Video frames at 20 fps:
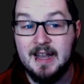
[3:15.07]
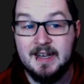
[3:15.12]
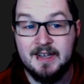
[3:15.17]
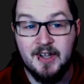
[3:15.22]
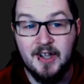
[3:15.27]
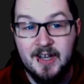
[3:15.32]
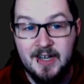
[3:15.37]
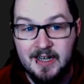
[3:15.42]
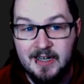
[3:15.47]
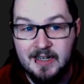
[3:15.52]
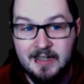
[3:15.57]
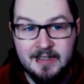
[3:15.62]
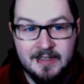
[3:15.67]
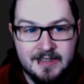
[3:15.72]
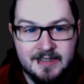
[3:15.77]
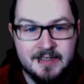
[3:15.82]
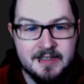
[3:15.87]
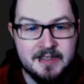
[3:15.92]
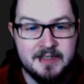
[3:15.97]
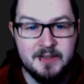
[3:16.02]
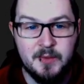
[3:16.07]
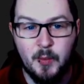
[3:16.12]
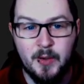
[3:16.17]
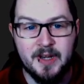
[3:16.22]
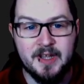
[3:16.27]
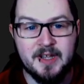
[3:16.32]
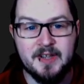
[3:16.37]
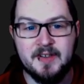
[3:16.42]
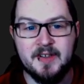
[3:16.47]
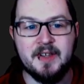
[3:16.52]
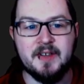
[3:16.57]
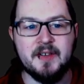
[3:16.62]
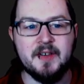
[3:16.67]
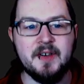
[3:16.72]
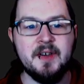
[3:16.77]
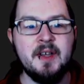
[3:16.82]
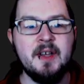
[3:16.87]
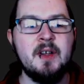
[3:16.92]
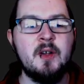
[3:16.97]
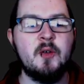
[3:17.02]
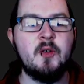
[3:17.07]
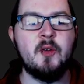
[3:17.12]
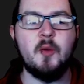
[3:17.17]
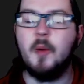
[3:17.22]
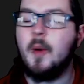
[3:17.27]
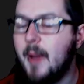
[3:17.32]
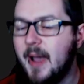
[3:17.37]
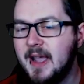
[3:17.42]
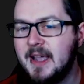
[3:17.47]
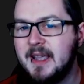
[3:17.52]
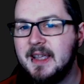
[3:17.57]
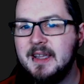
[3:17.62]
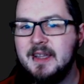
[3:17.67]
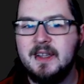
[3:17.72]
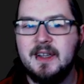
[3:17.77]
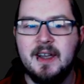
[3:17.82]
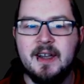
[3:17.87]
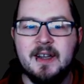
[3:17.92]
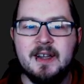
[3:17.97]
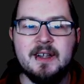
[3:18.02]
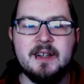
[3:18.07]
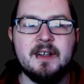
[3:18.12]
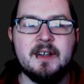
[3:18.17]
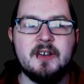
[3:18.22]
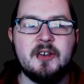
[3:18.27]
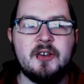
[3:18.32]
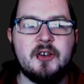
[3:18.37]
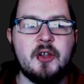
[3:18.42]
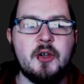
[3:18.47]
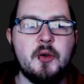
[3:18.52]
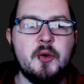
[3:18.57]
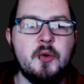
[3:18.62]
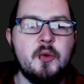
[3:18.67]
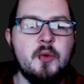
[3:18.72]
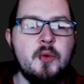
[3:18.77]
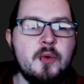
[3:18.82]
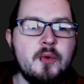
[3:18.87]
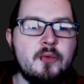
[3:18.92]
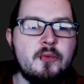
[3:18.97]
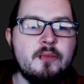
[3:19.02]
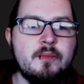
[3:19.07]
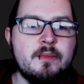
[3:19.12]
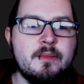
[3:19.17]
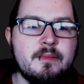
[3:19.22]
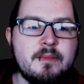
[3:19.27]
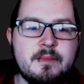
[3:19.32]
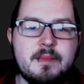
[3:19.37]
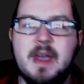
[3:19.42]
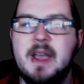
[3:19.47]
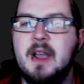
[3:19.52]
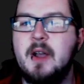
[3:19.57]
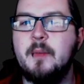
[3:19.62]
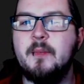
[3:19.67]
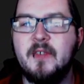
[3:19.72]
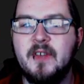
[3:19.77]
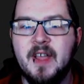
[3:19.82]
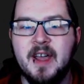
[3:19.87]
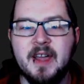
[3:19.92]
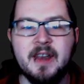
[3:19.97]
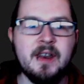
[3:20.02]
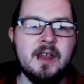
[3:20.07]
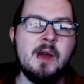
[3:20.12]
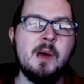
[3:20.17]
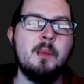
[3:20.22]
title-winning season. So we're back to make up for that.